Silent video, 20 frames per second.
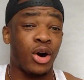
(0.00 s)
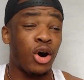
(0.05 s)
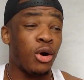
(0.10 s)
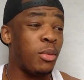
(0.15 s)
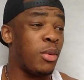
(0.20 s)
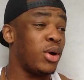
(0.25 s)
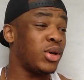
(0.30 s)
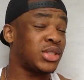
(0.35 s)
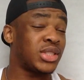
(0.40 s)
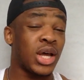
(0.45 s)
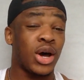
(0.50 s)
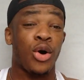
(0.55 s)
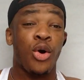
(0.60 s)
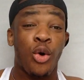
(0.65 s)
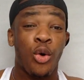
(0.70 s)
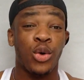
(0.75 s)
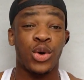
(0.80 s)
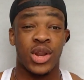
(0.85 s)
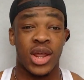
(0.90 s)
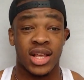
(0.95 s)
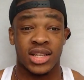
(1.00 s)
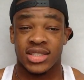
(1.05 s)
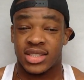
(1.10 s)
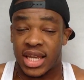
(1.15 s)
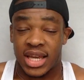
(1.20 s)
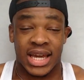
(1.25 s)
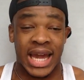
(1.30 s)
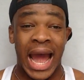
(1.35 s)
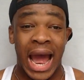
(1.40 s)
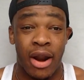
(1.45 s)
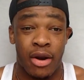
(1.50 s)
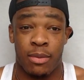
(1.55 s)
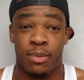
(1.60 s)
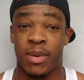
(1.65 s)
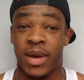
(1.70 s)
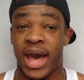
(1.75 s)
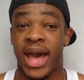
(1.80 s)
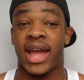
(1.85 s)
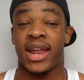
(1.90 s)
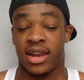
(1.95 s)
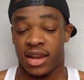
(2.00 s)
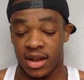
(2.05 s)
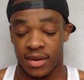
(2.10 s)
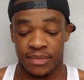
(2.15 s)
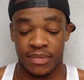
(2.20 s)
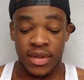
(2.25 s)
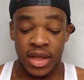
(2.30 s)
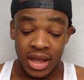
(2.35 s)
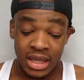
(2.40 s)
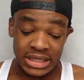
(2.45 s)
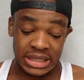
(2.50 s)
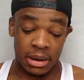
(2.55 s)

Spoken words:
almost the audience they carry behind them.